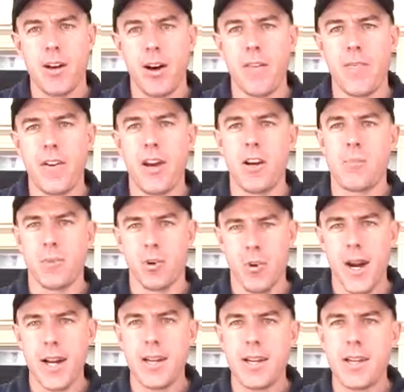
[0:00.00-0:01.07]
I found them
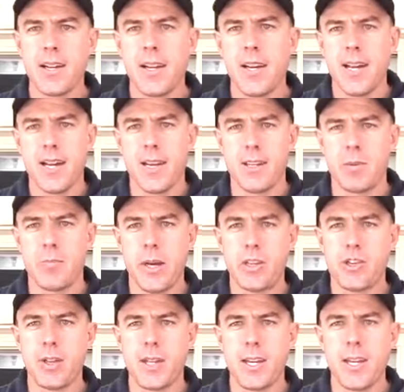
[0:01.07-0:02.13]
great,
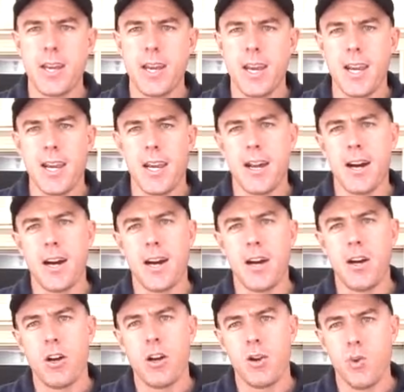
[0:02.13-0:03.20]
especially in
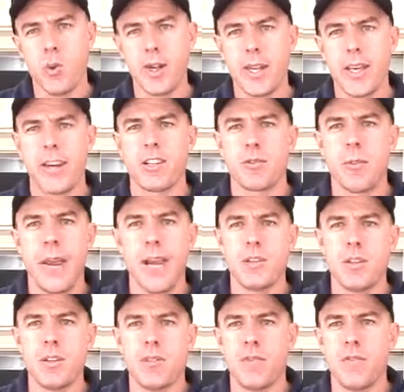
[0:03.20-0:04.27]
really
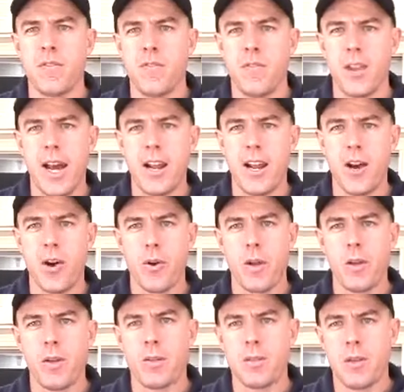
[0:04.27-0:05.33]
expansive flat
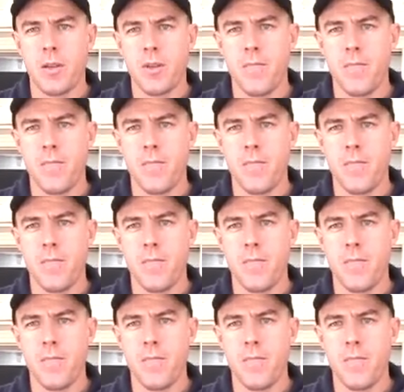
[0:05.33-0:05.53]
areas,